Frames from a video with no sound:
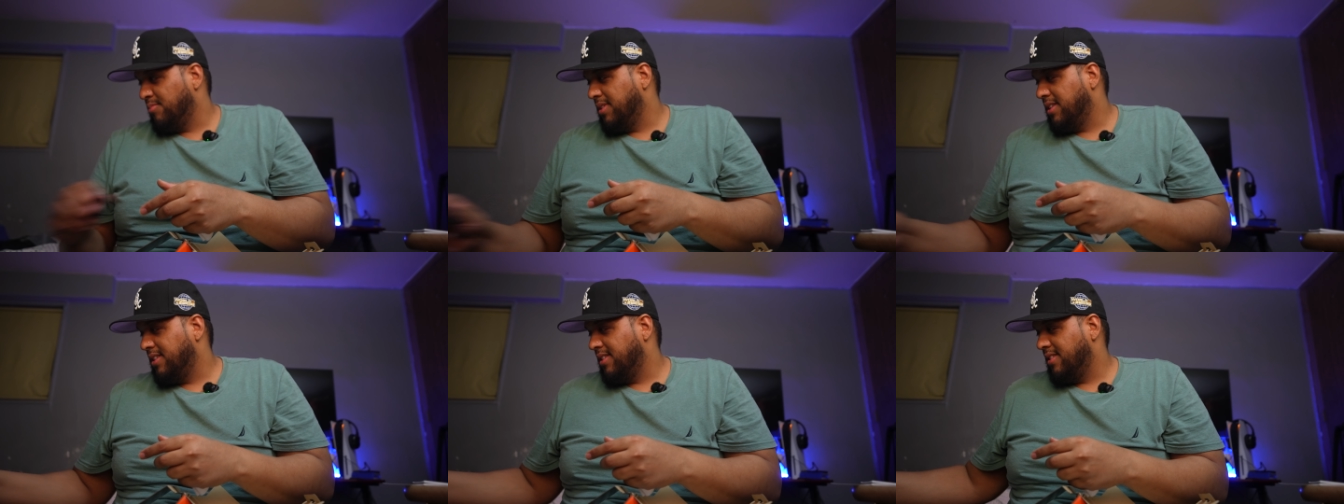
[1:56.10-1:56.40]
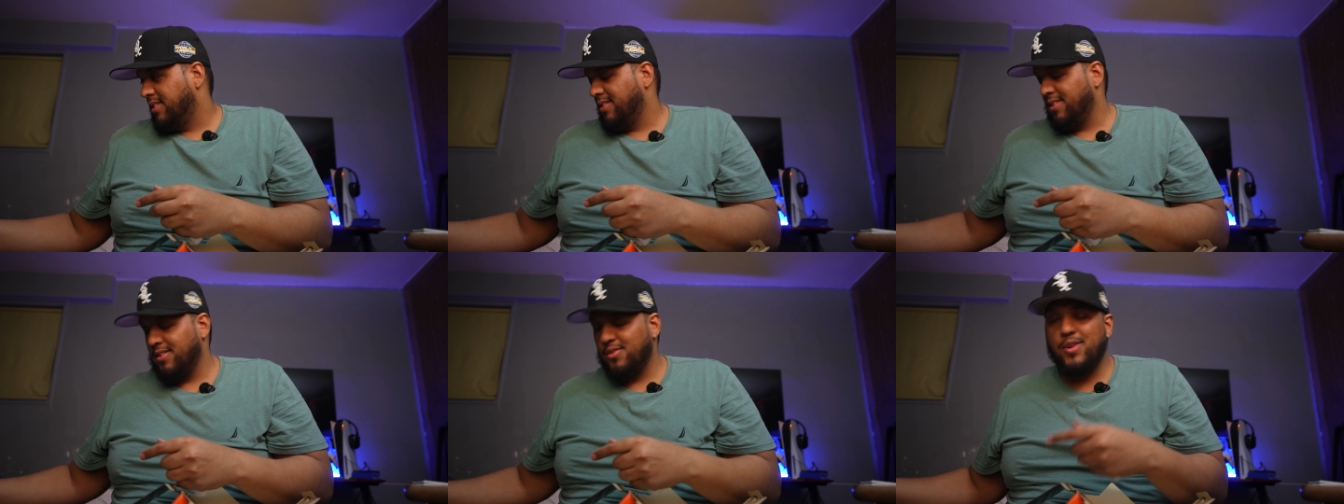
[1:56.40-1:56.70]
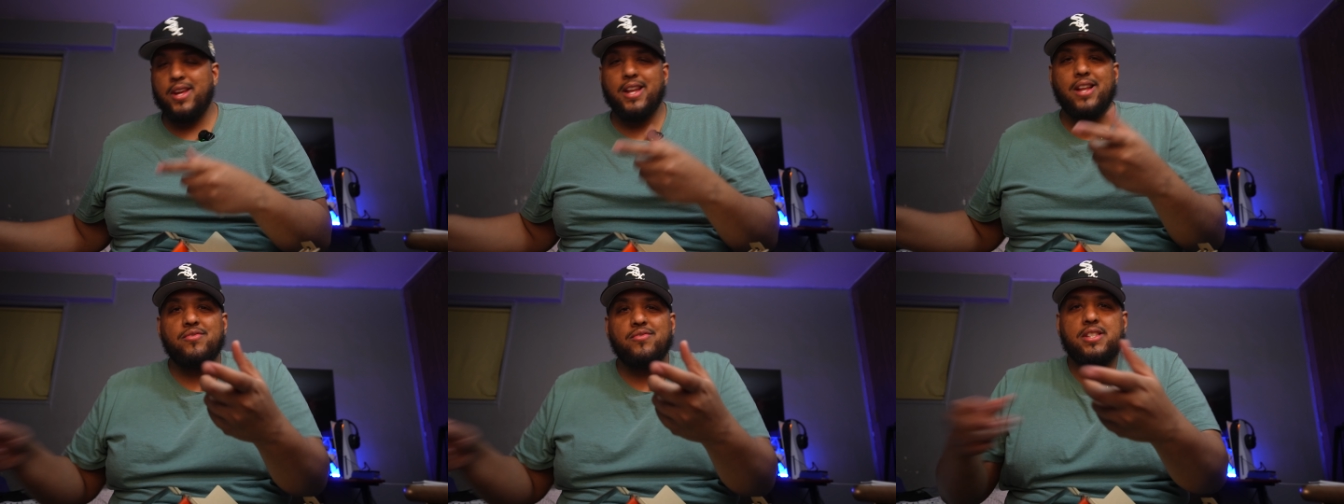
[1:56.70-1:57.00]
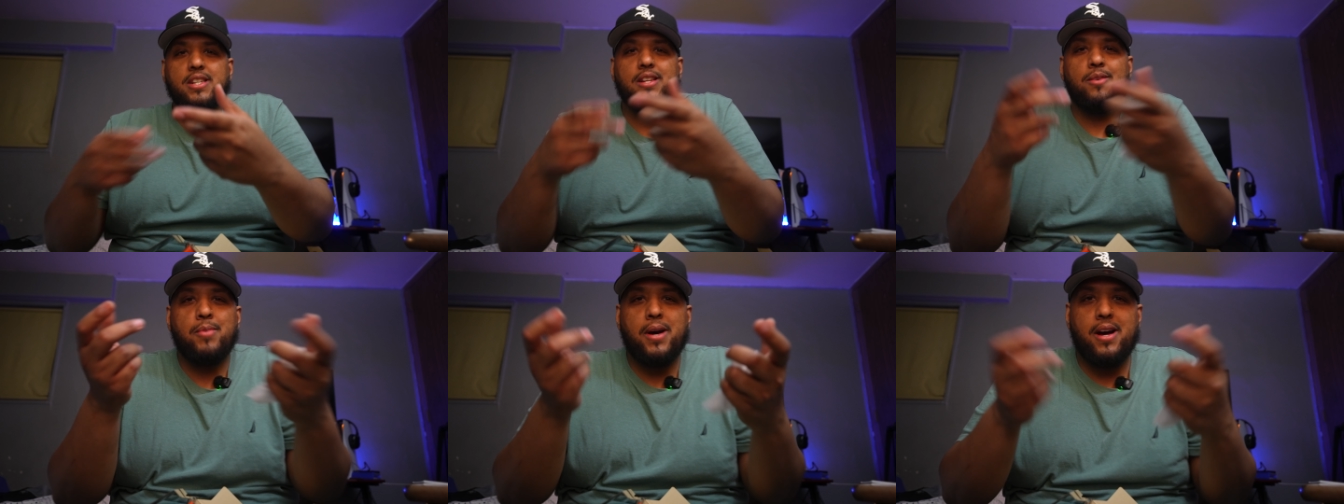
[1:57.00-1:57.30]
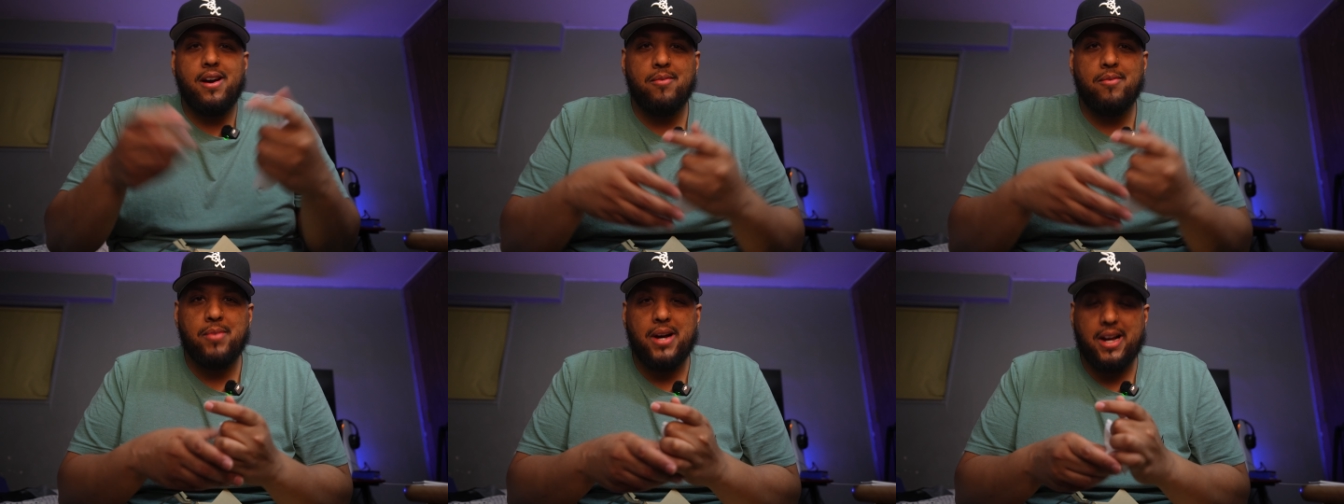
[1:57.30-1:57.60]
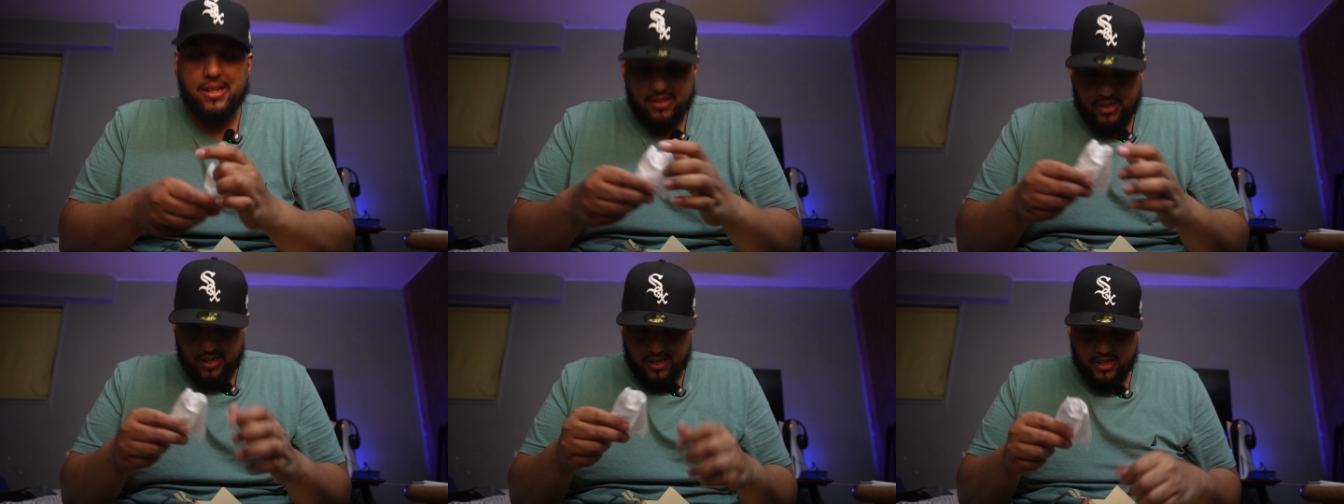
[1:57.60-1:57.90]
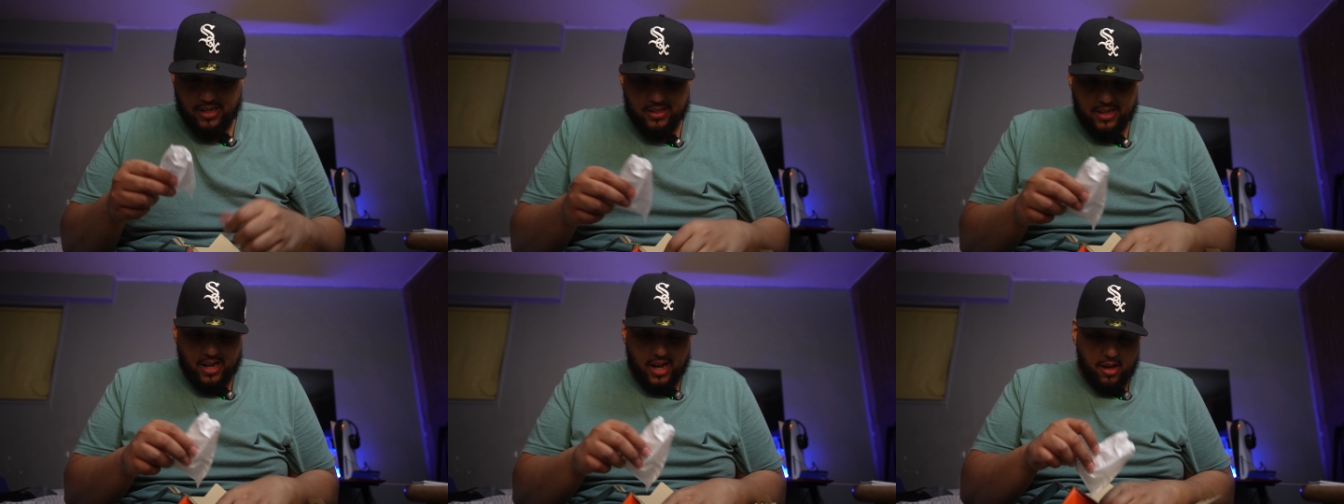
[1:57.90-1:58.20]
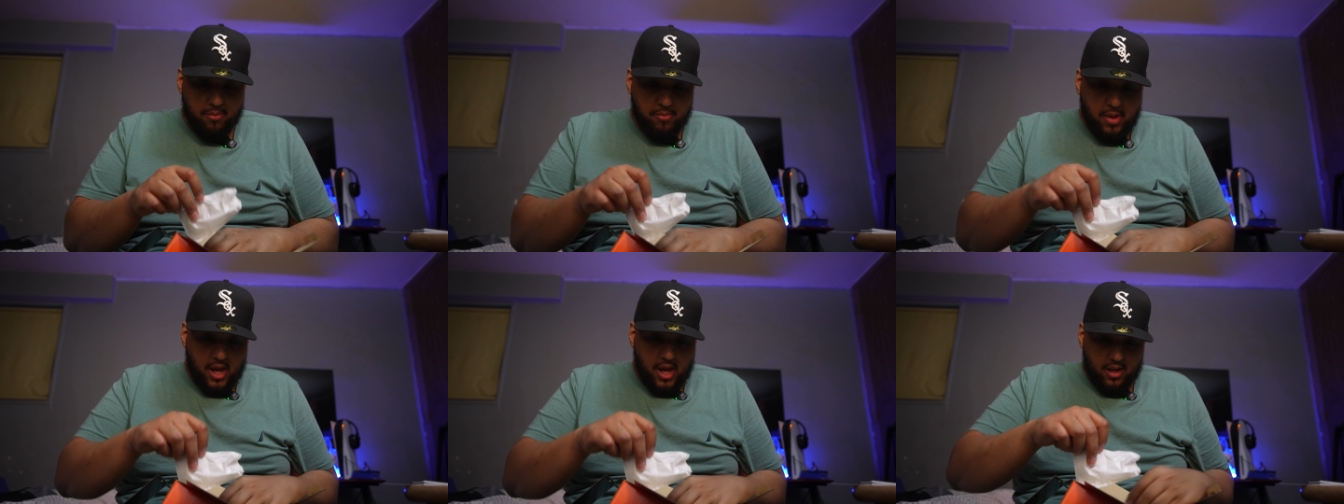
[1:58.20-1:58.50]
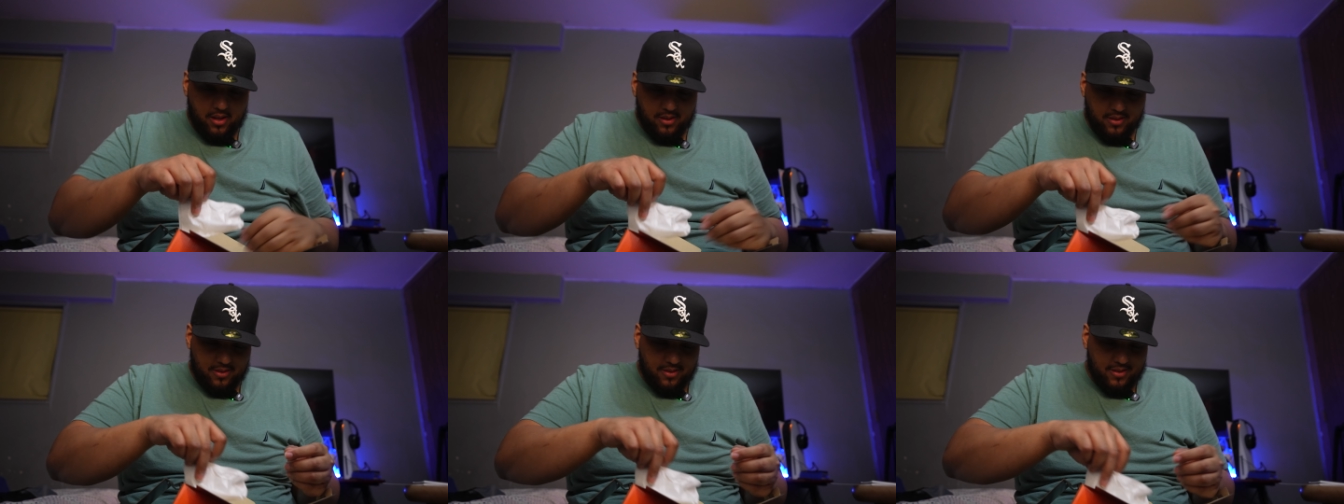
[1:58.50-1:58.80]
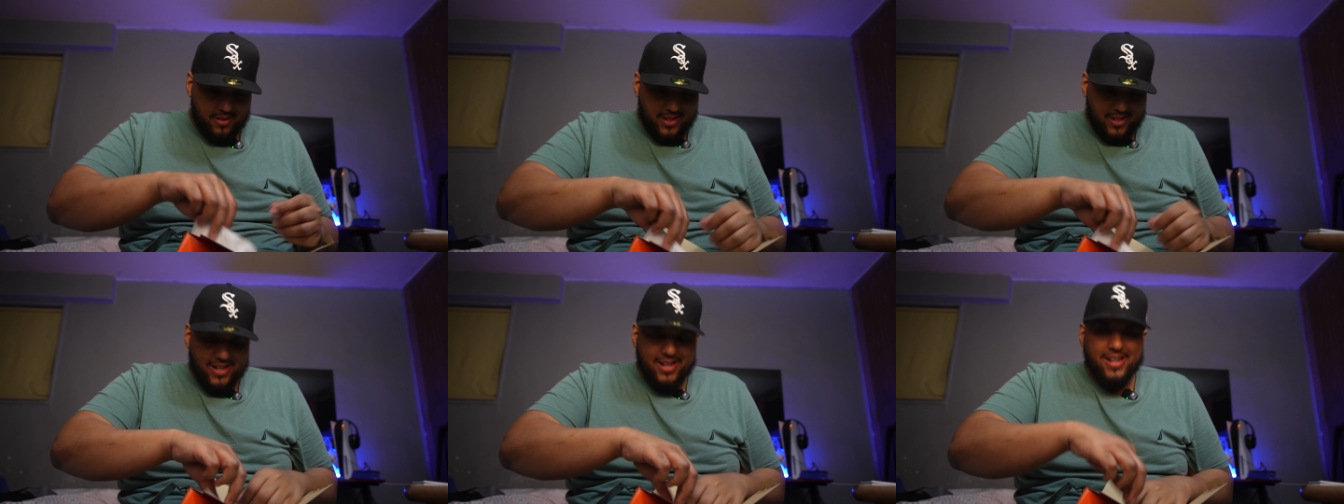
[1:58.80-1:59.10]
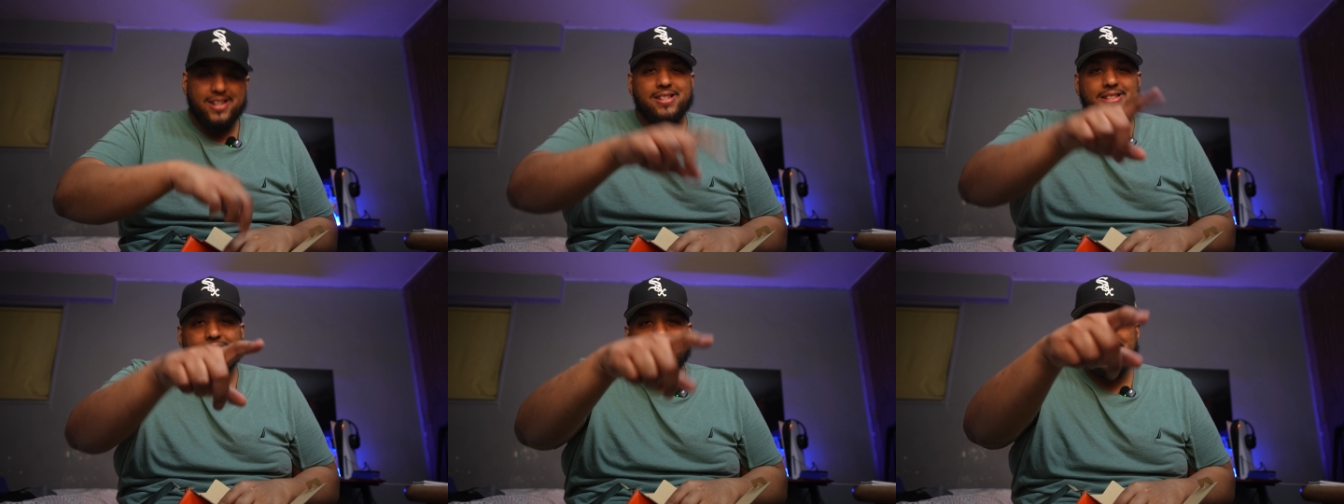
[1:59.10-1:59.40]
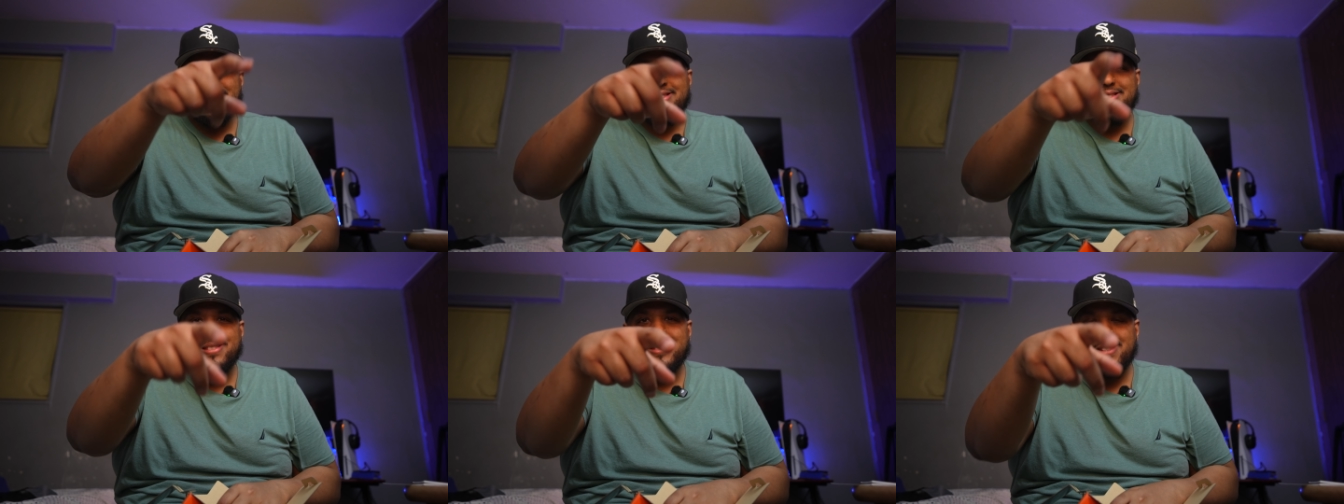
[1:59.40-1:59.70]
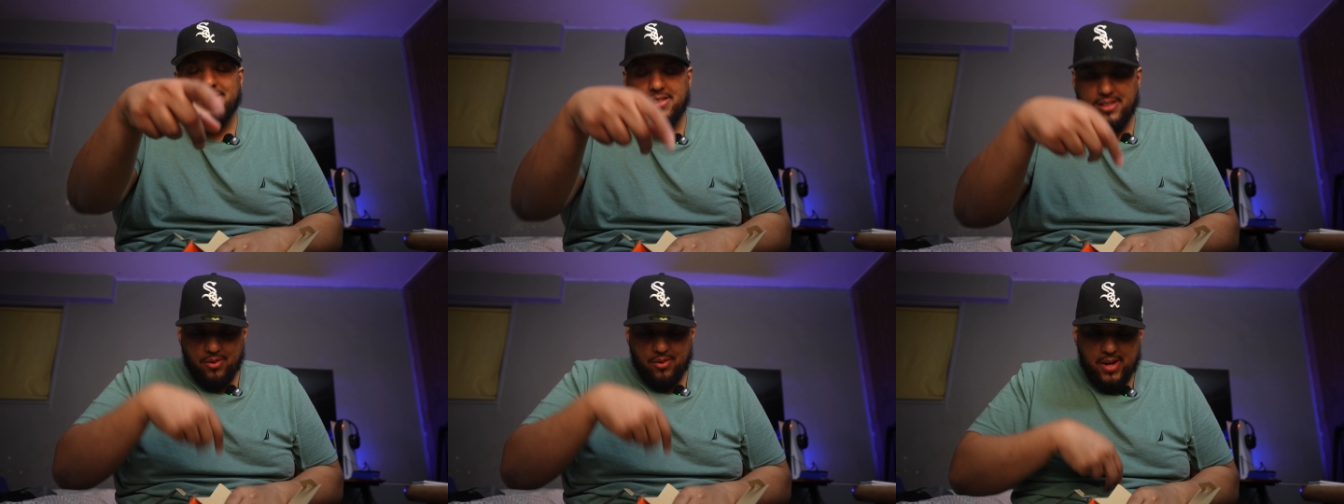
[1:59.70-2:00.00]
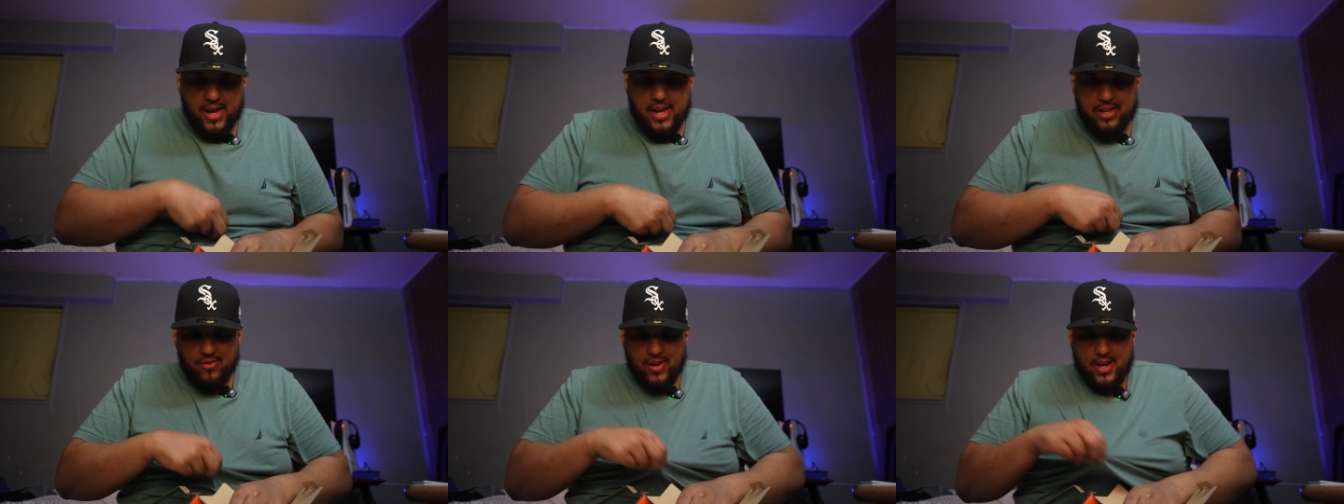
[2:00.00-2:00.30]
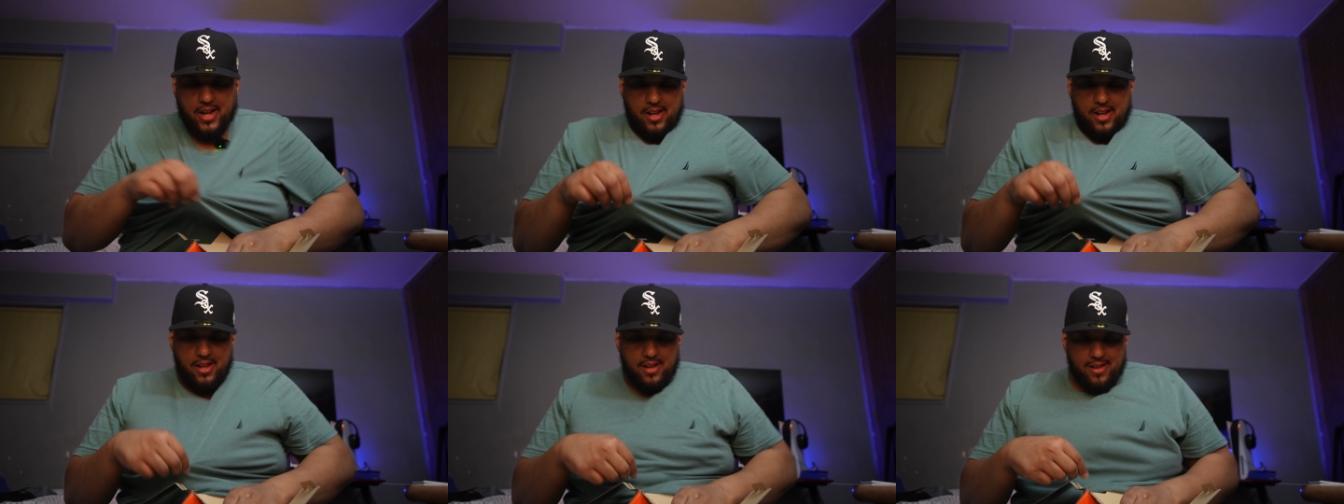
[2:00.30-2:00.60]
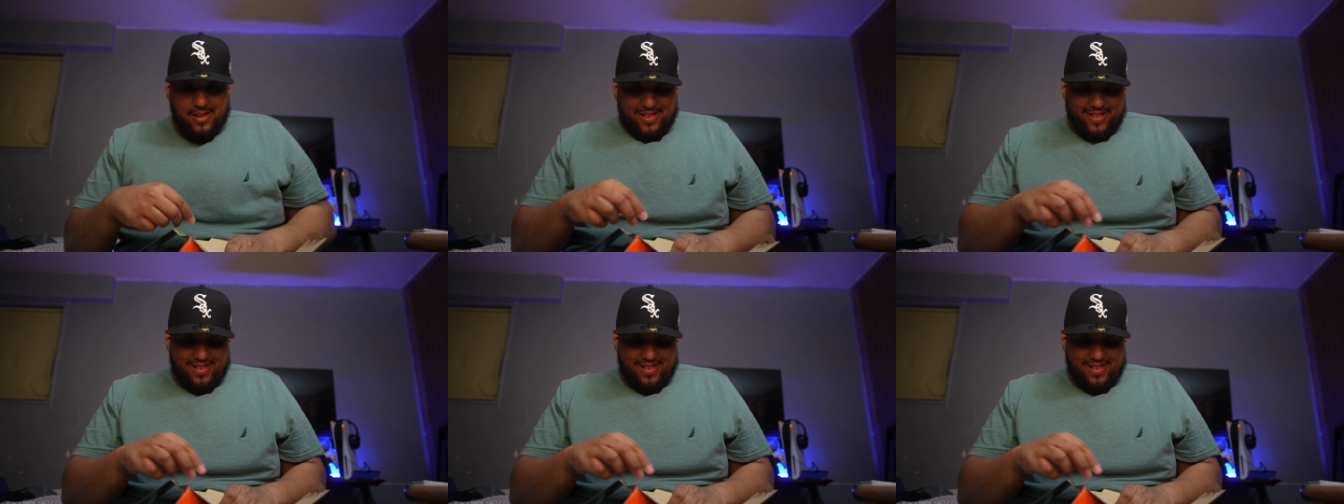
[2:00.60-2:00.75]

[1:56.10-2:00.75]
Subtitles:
but you ain't never seen an unboxing like this, all right, B? Sit your ass right there.